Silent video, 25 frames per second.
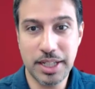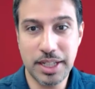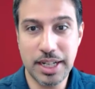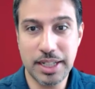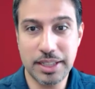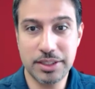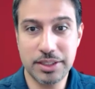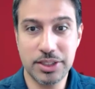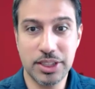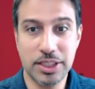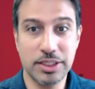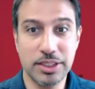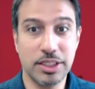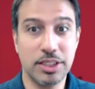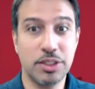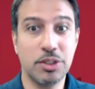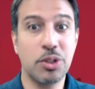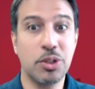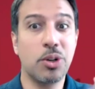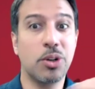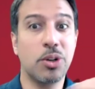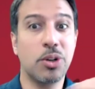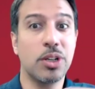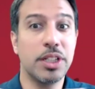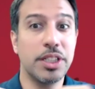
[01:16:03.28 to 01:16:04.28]
to characterize the
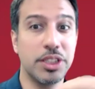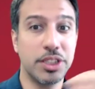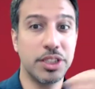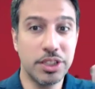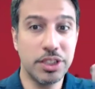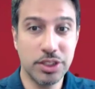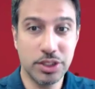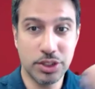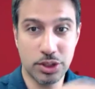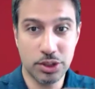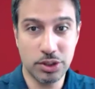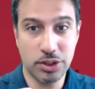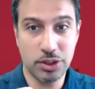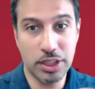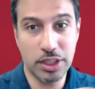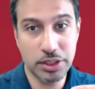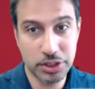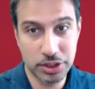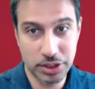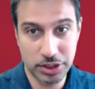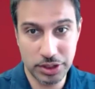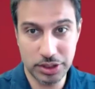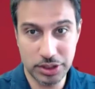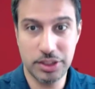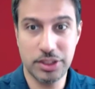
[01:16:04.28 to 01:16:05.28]
correlation
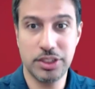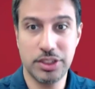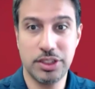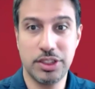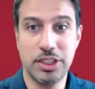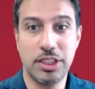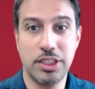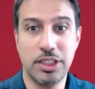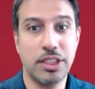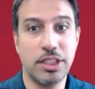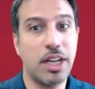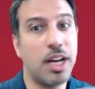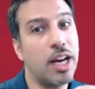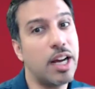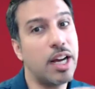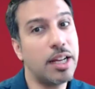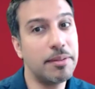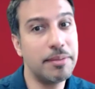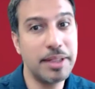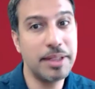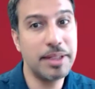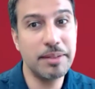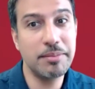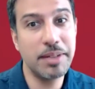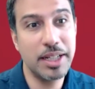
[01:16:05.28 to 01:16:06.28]
structures. The
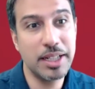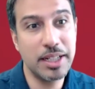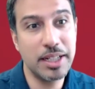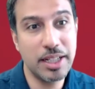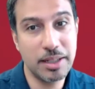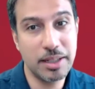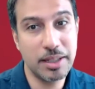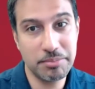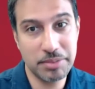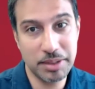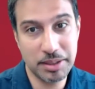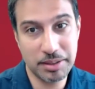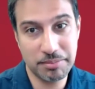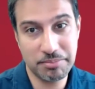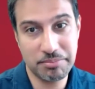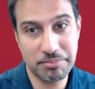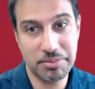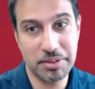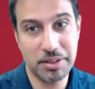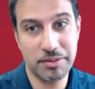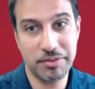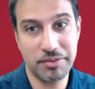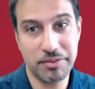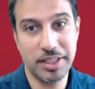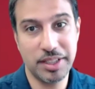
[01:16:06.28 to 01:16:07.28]
timing might not be
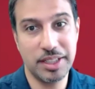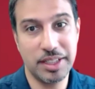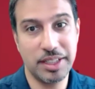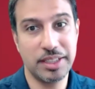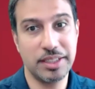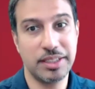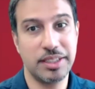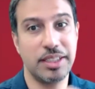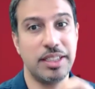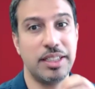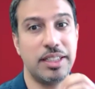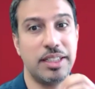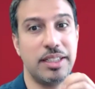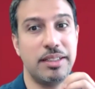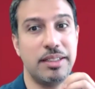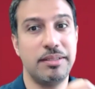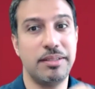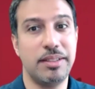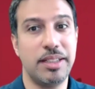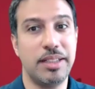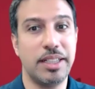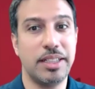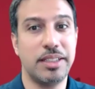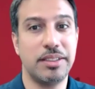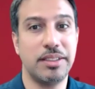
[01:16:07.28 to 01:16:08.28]
perfect.
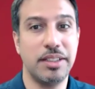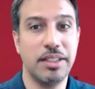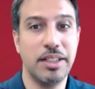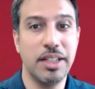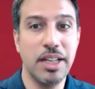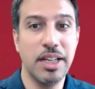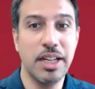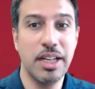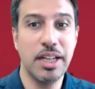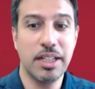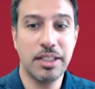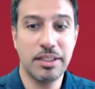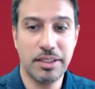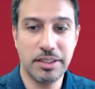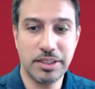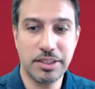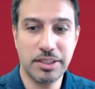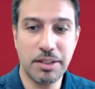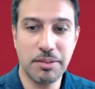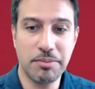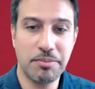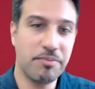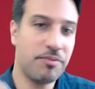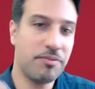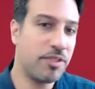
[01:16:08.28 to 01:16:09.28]

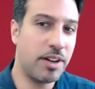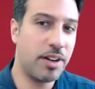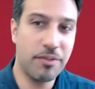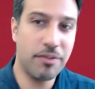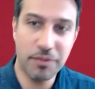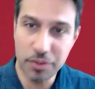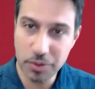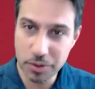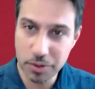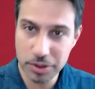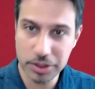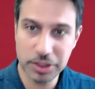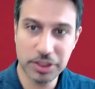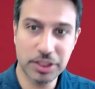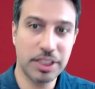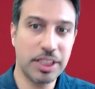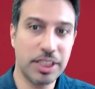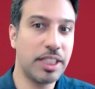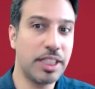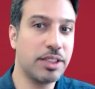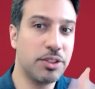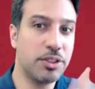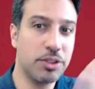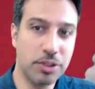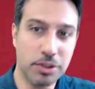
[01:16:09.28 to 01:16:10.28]
So from
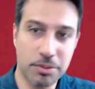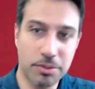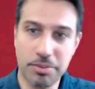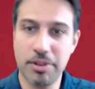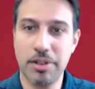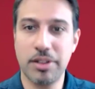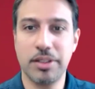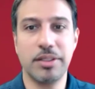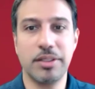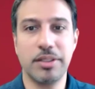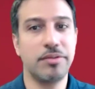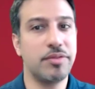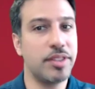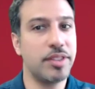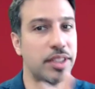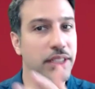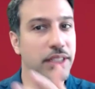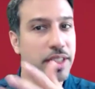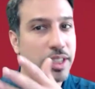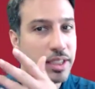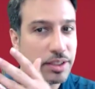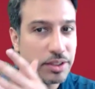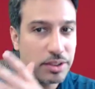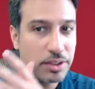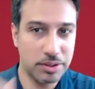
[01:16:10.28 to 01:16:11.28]
forcing to
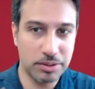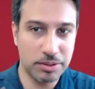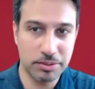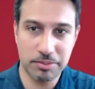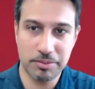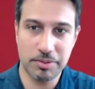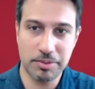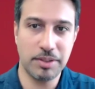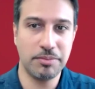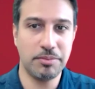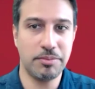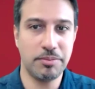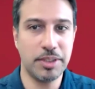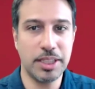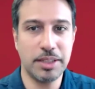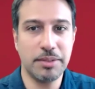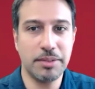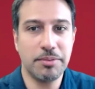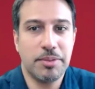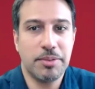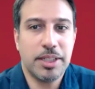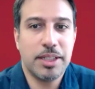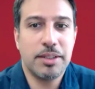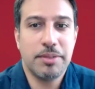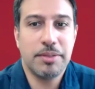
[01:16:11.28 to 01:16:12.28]
topography to
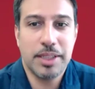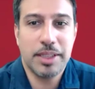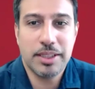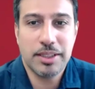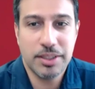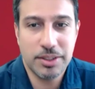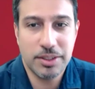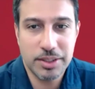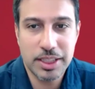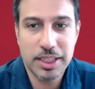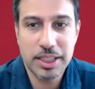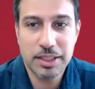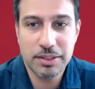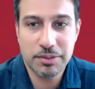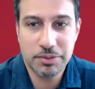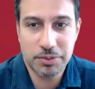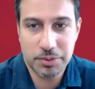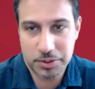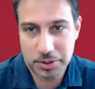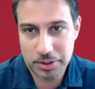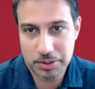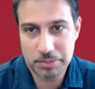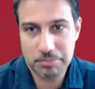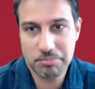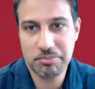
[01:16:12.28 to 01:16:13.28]
whatever you need
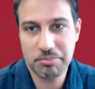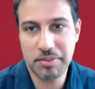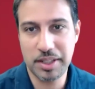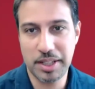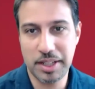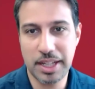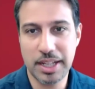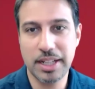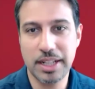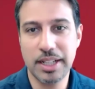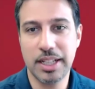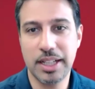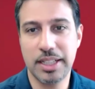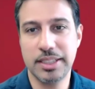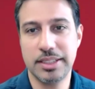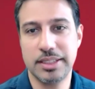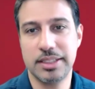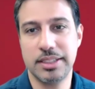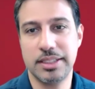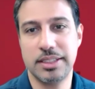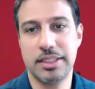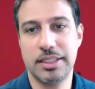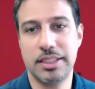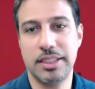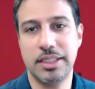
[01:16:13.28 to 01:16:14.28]
for
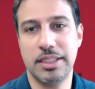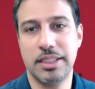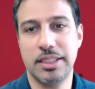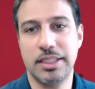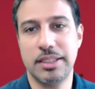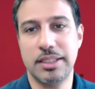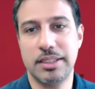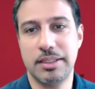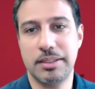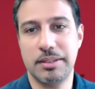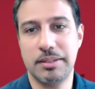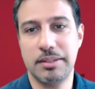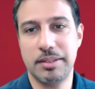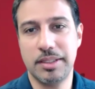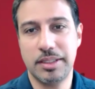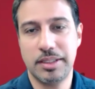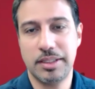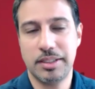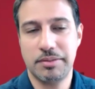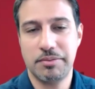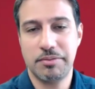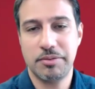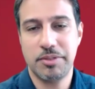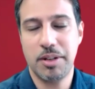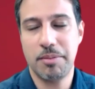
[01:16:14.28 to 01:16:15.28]
analyze
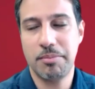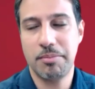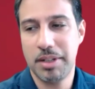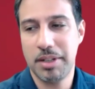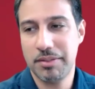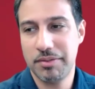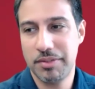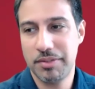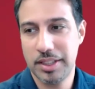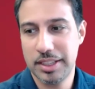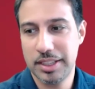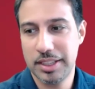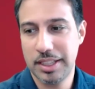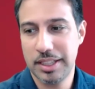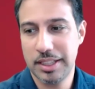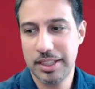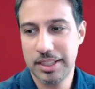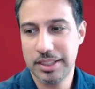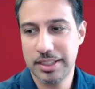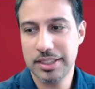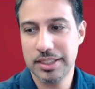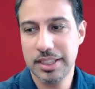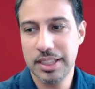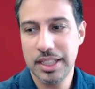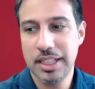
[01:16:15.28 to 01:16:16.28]
compound flooding, I
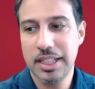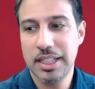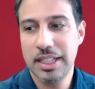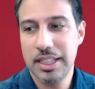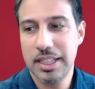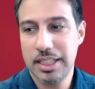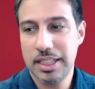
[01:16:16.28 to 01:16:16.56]
guess